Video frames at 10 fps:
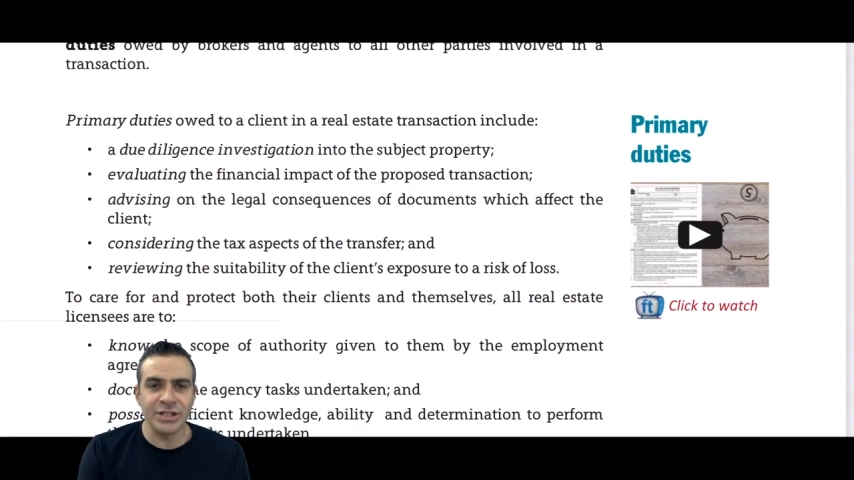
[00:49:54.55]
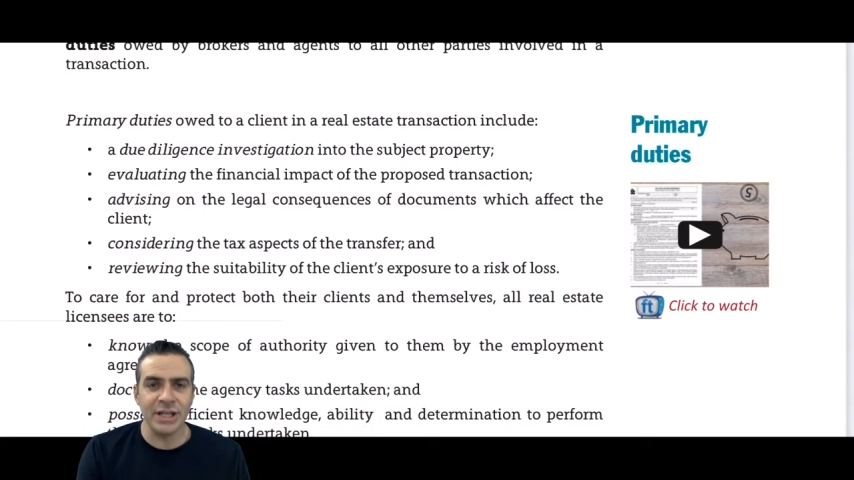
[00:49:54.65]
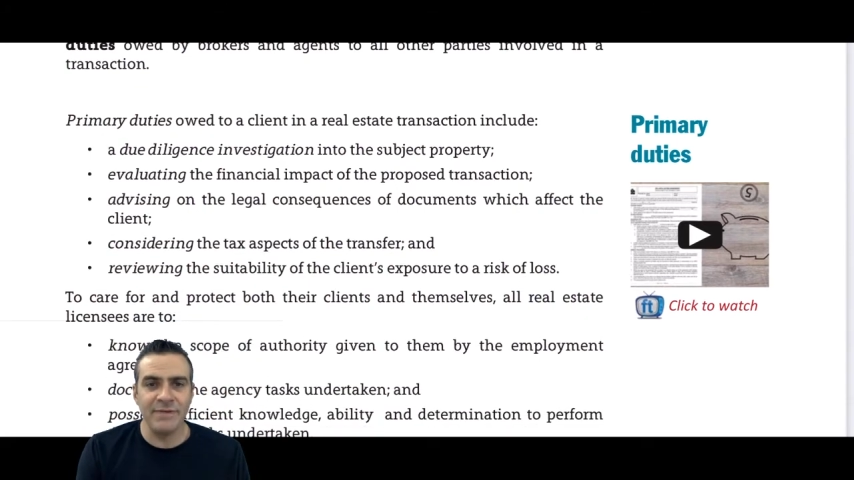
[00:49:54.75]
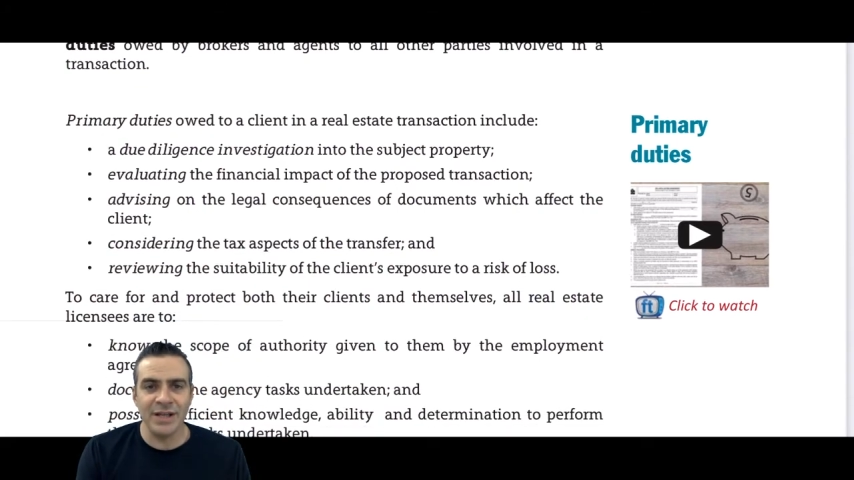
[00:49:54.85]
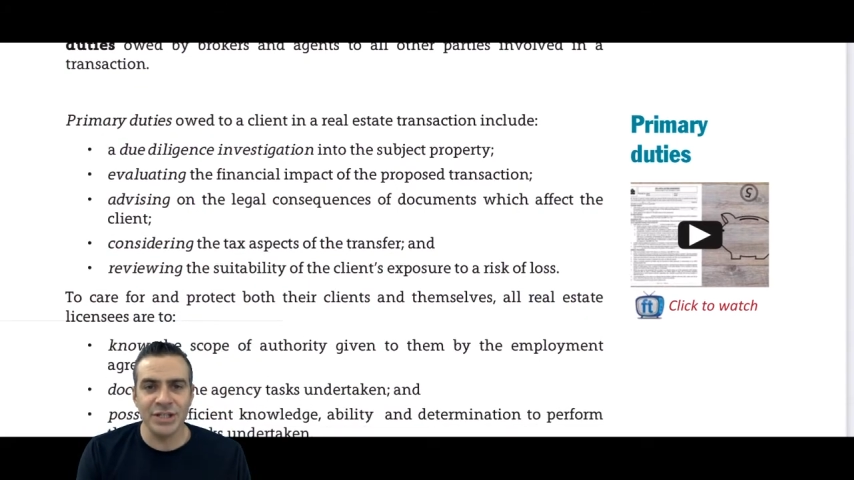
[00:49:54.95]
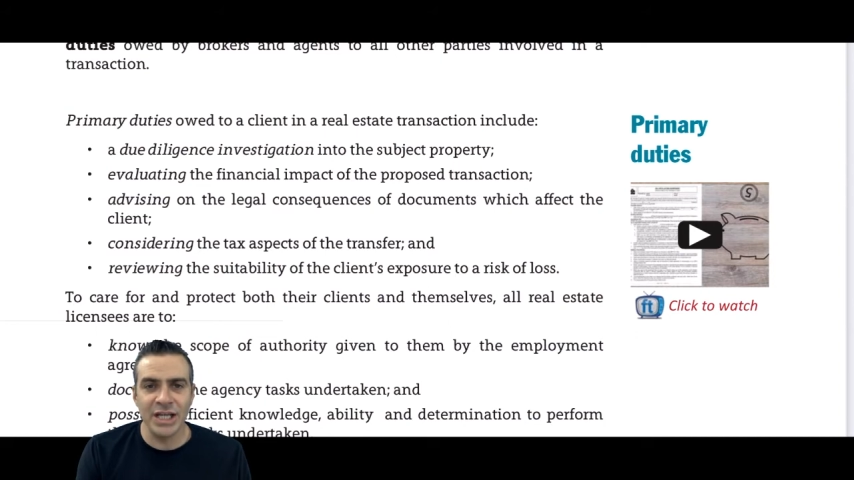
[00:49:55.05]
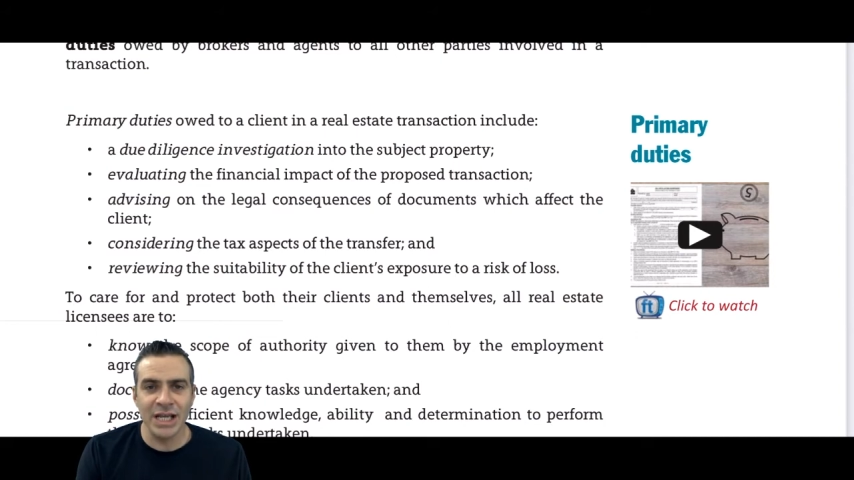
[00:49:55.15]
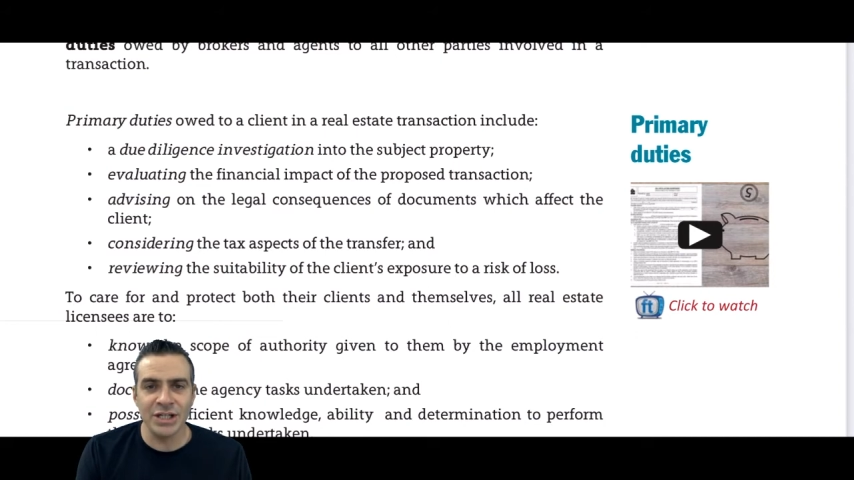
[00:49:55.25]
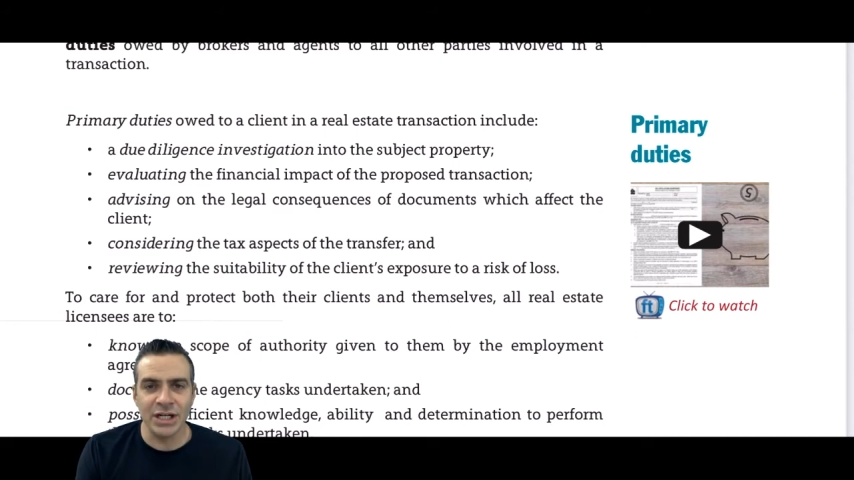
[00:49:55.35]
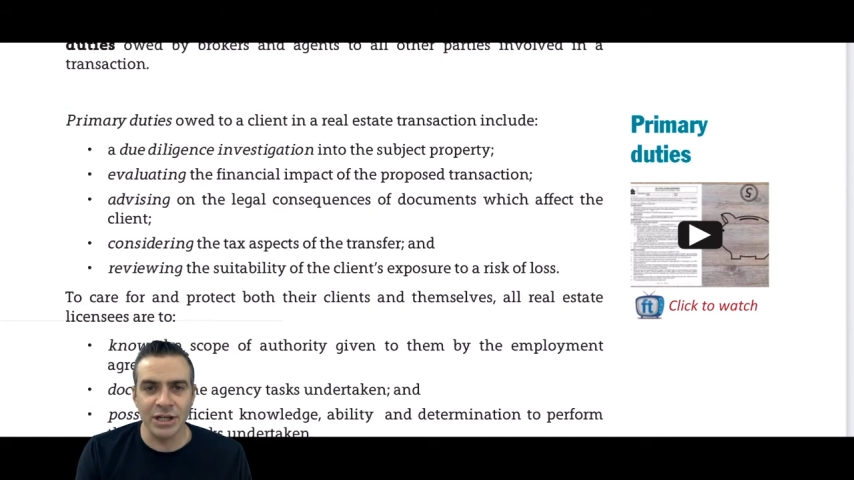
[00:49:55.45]

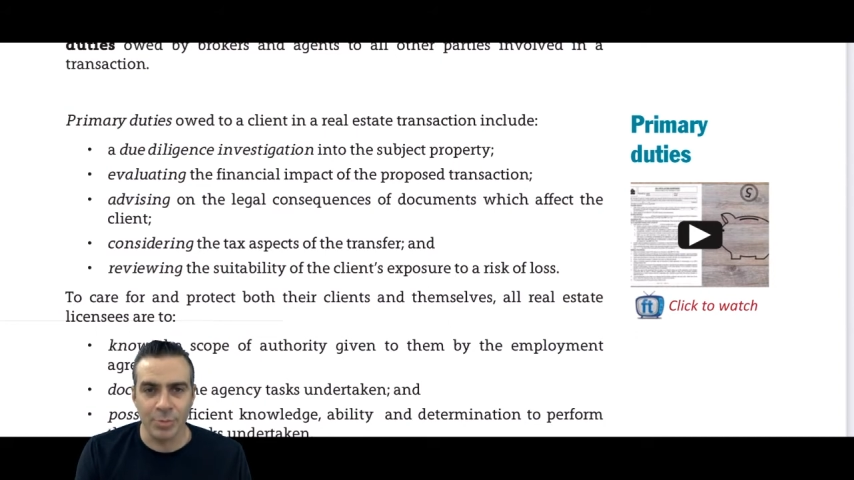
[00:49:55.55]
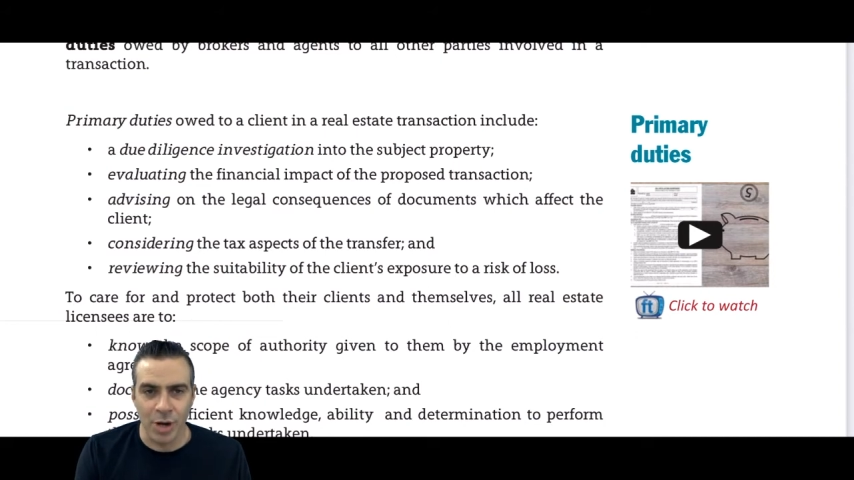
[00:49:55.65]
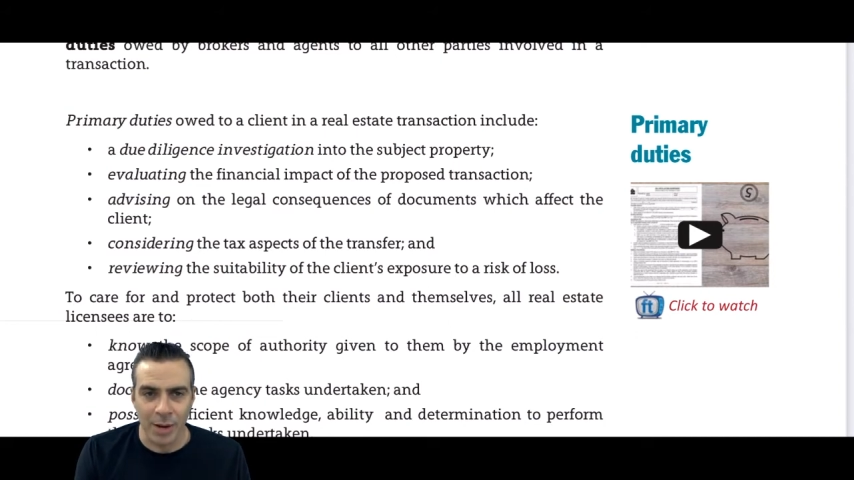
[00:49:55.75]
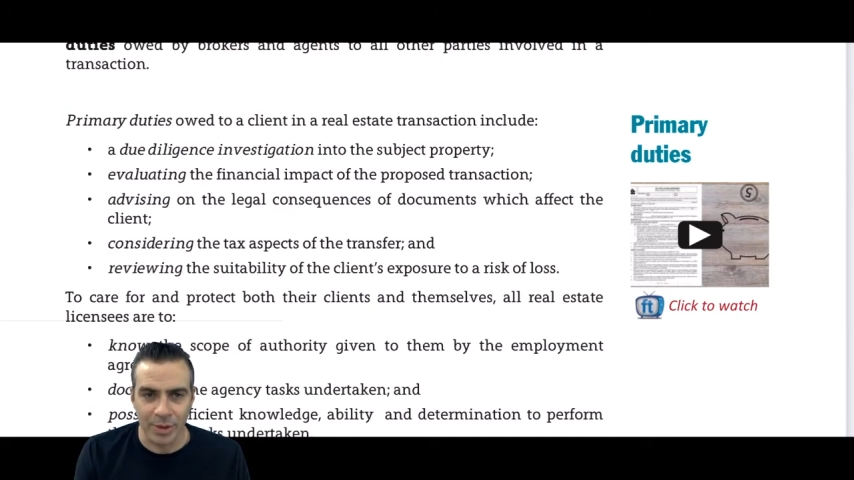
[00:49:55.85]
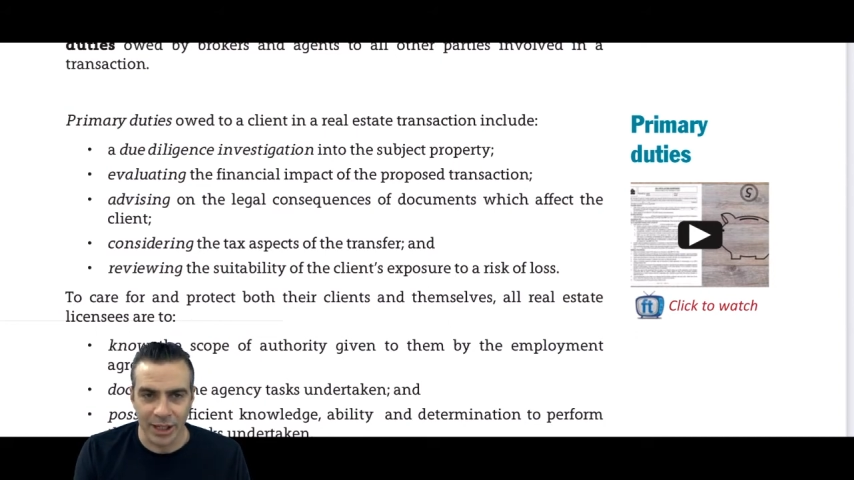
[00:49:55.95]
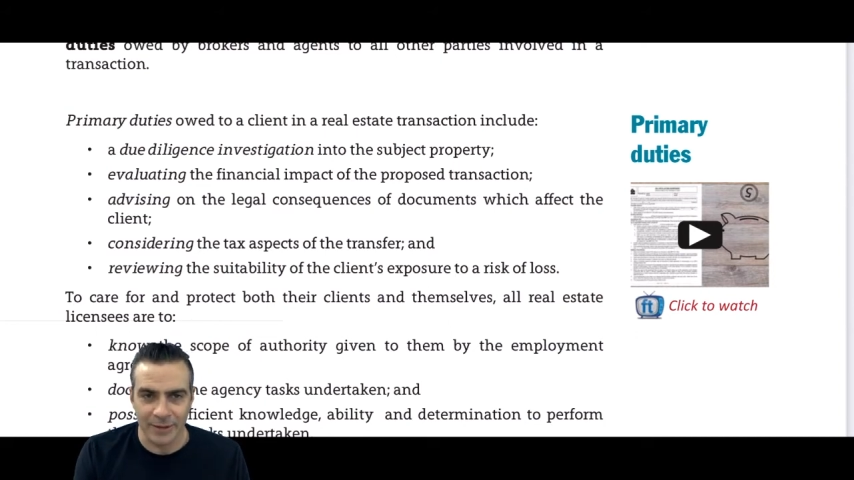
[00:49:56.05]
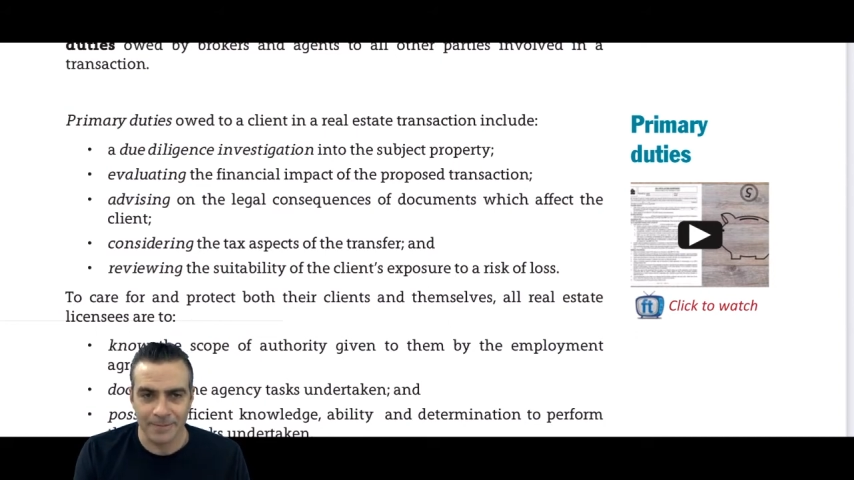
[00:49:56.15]
investigation into the property,